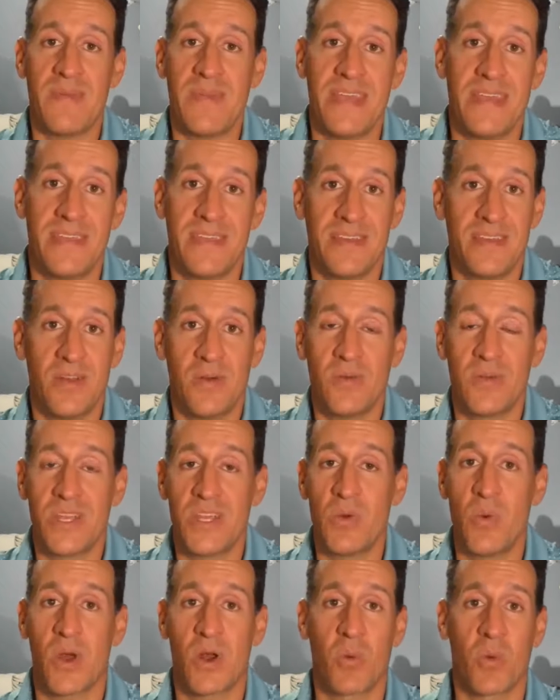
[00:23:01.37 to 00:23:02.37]
you know,
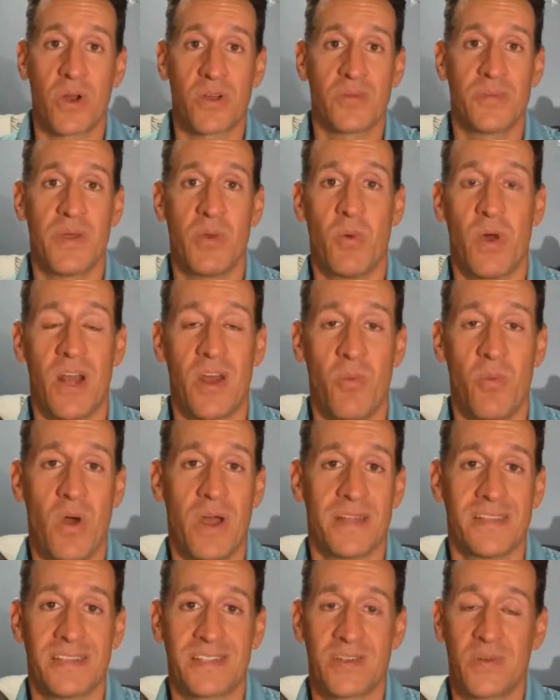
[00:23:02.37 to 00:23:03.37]
you want to work with me
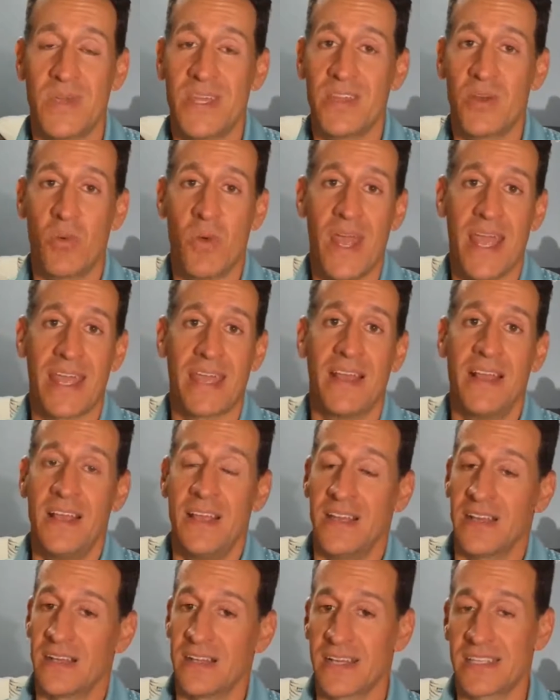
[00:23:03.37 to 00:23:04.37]
one-on-one. So either way,
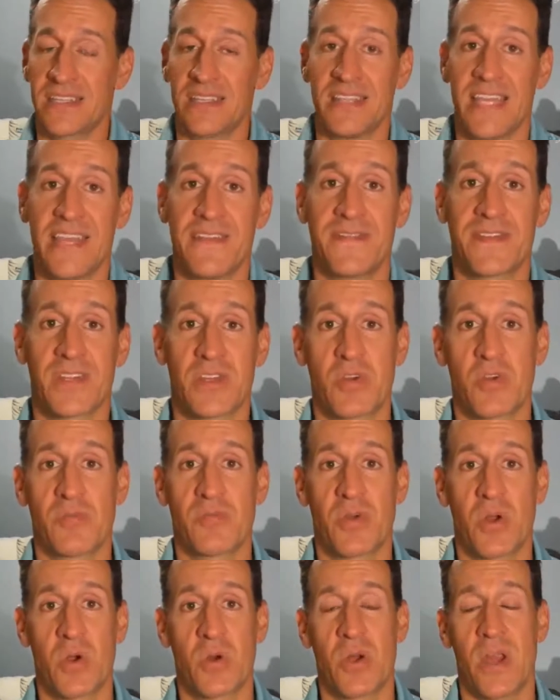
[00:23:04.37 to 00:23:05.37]
click the link for the group
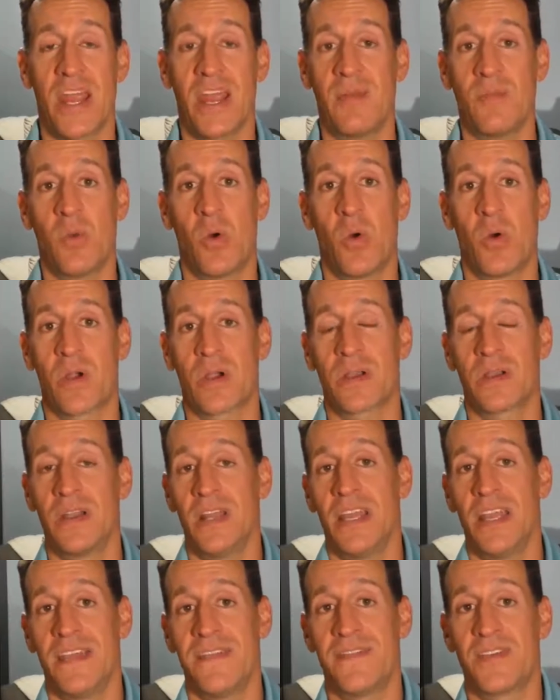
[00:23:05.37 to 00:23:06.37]
program, or
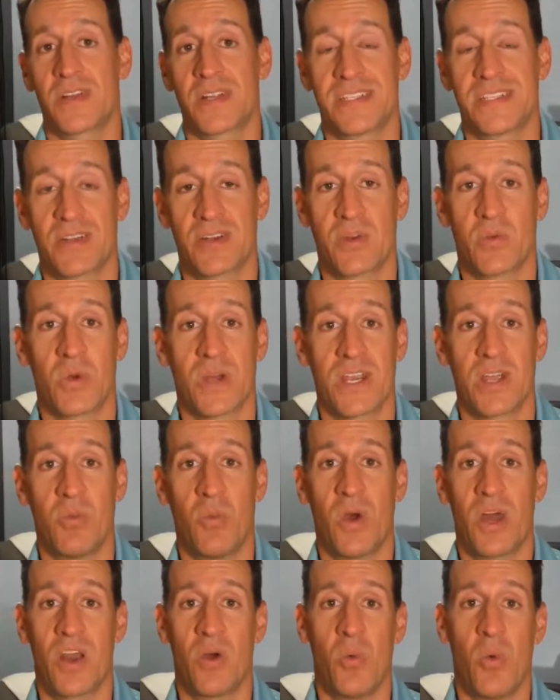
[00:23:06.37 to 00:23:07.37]
if you're considering working
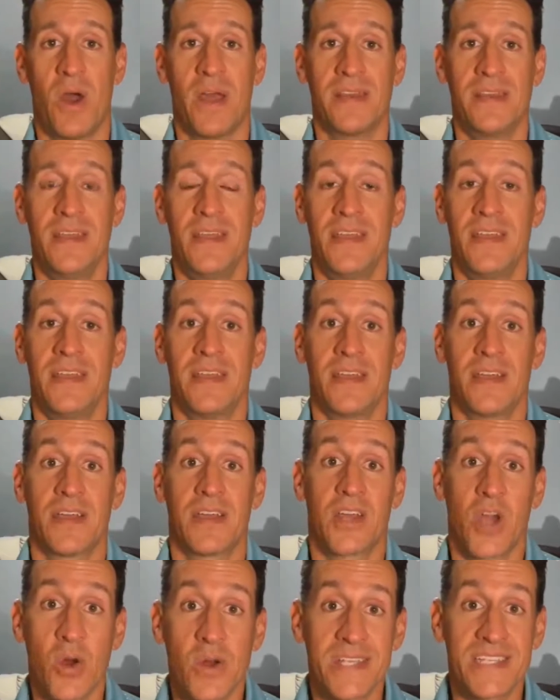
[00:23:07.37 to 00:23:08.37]
one-on-one,
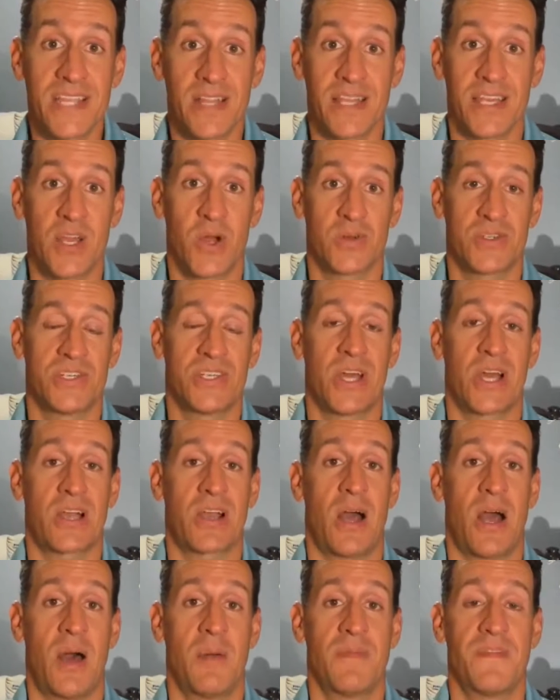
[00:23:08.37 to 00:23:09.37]
go to
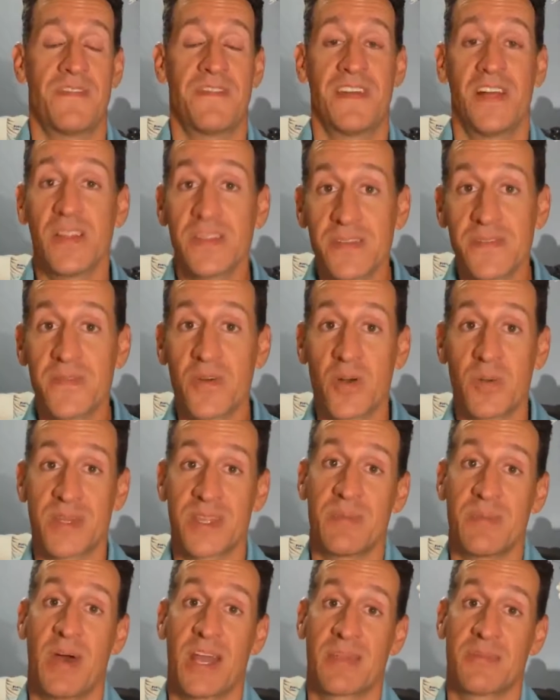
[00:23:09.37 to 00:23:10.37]
sellingcoaching.com, fill out the form at
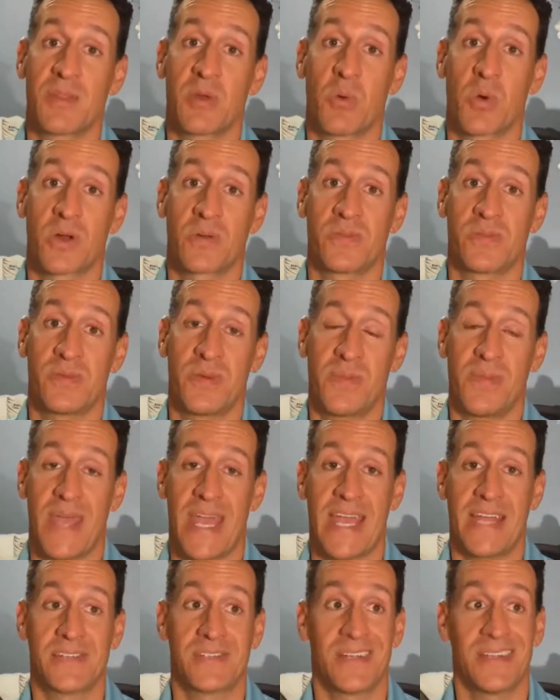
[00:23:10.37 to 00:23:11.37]
the bottom of the work with me
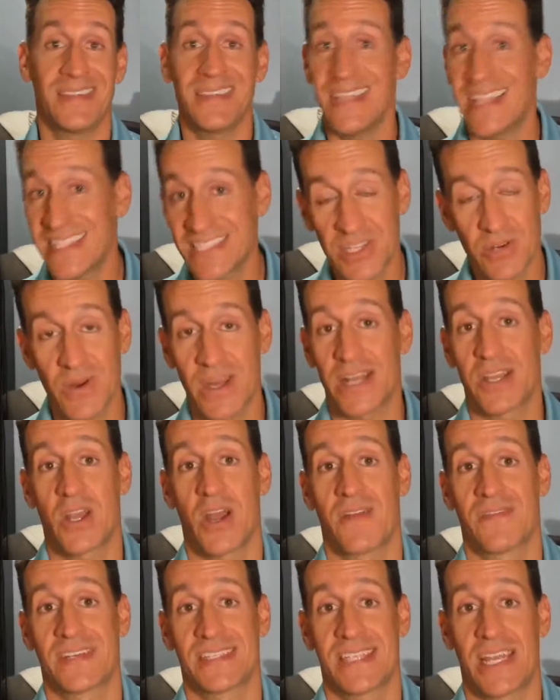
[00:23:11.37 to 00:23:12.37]
page. Let's create a
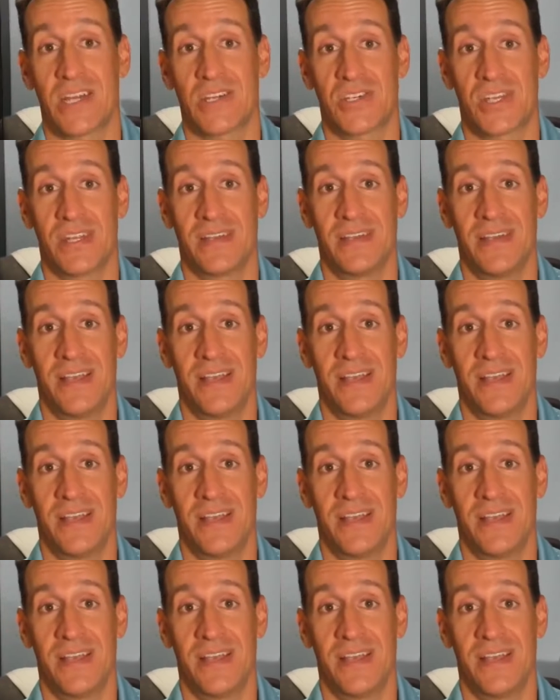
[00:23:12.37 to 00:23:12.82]
conversation